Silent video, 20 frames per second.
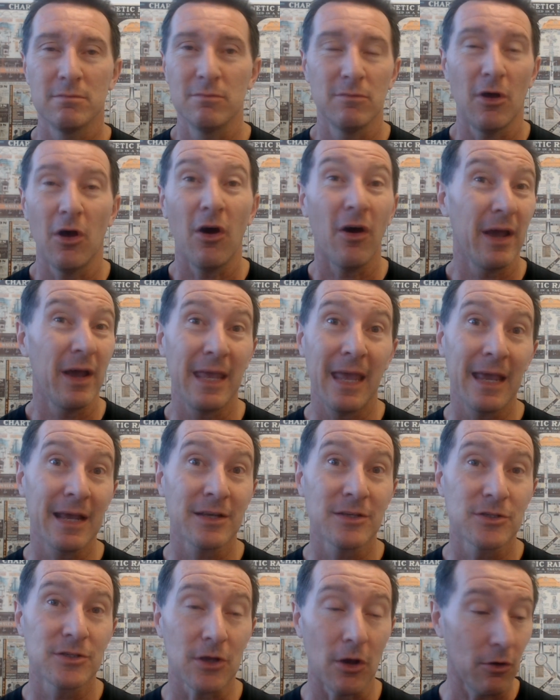
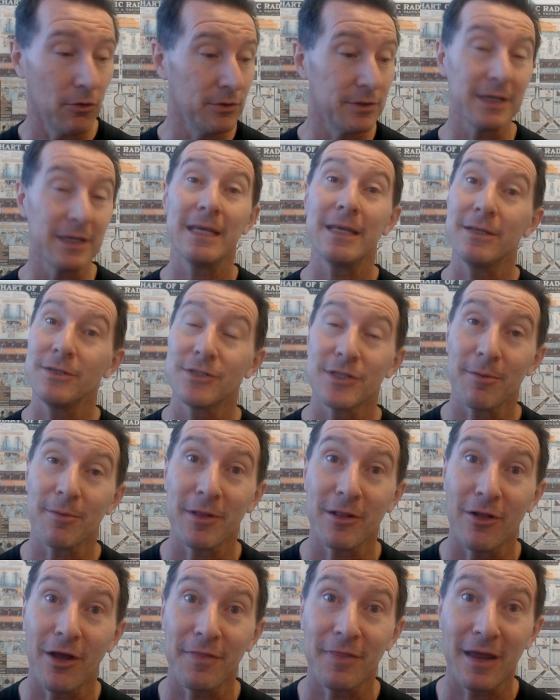I-X-O-D,
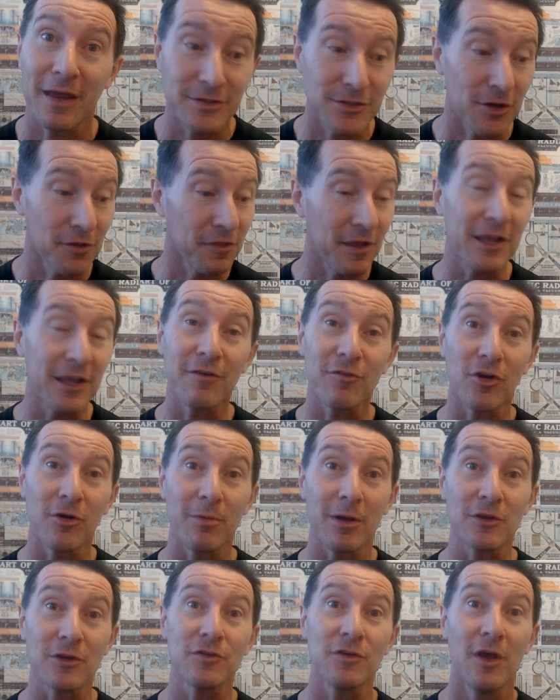something like that. So thank you very
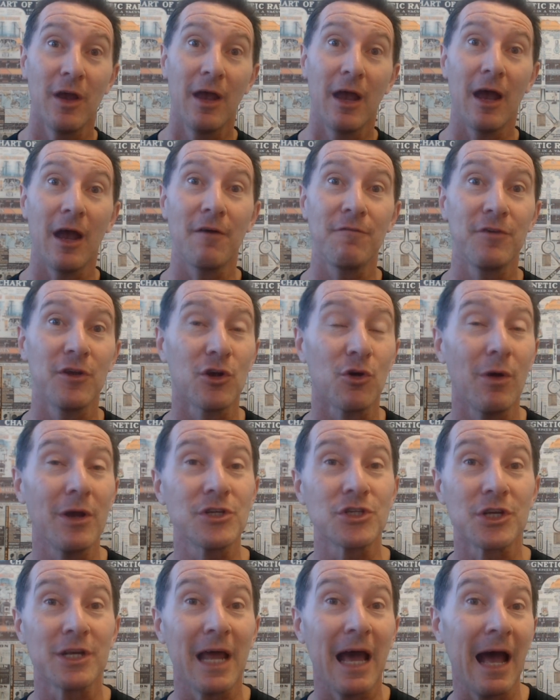much for your question.